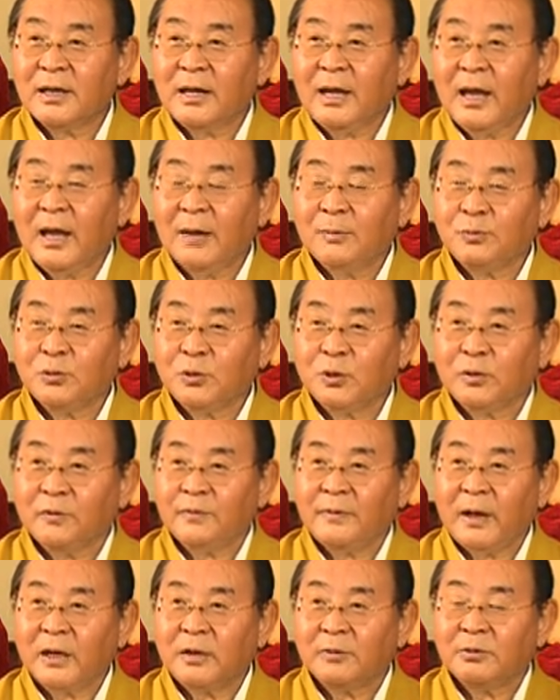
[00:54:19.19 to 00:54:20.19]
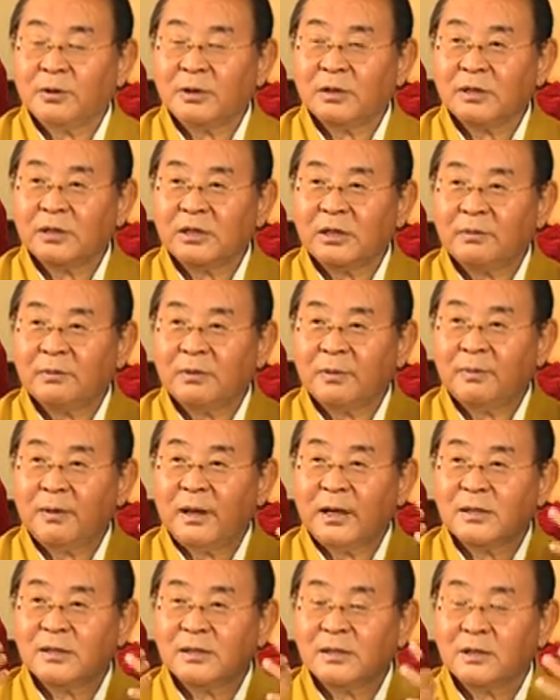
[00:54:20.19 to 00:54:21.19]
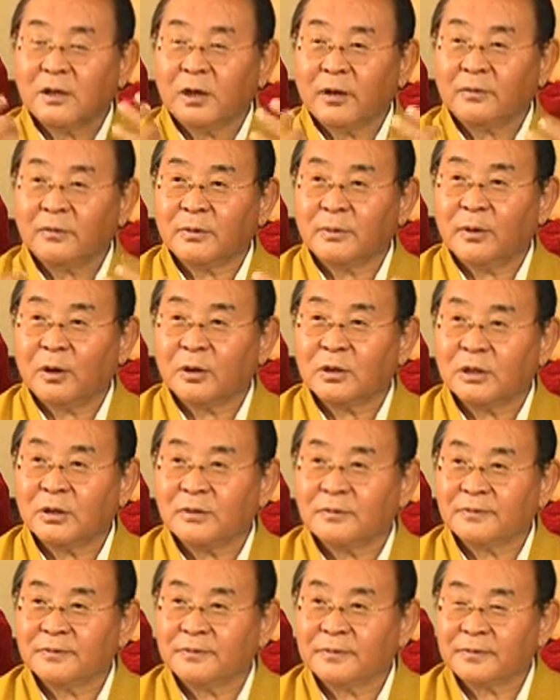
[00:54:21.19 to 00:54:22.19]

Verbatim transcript: And purified, we receive the blessing of the body of